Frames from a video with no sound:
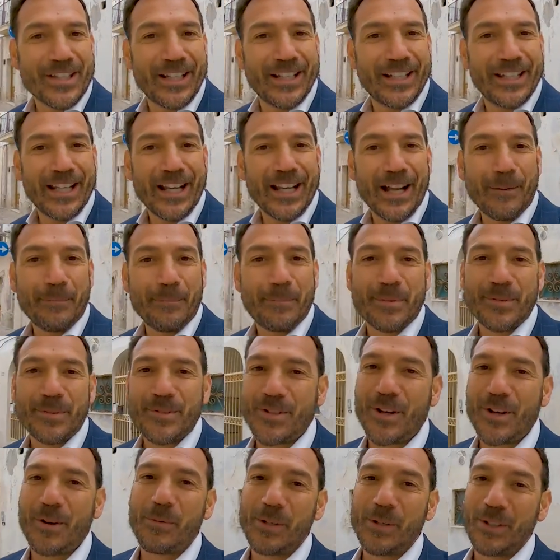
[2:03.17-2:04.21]
turning up,
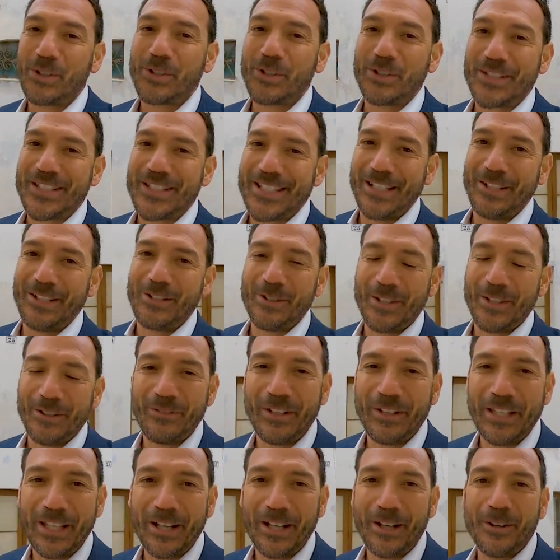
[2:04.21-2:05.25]
so we'll continue the
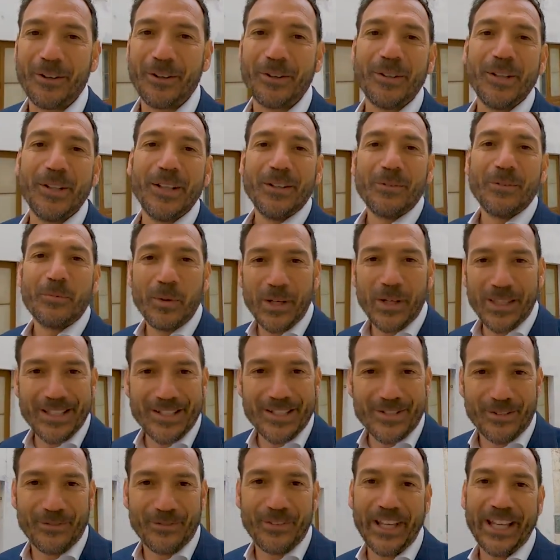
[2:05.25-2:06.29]
video with the
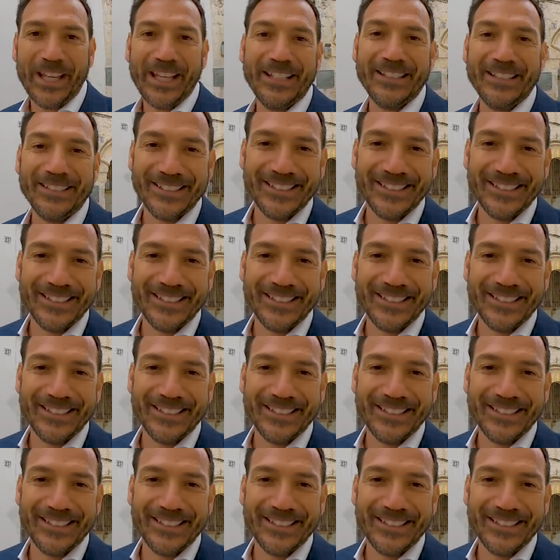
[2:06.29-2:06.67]
surveyor.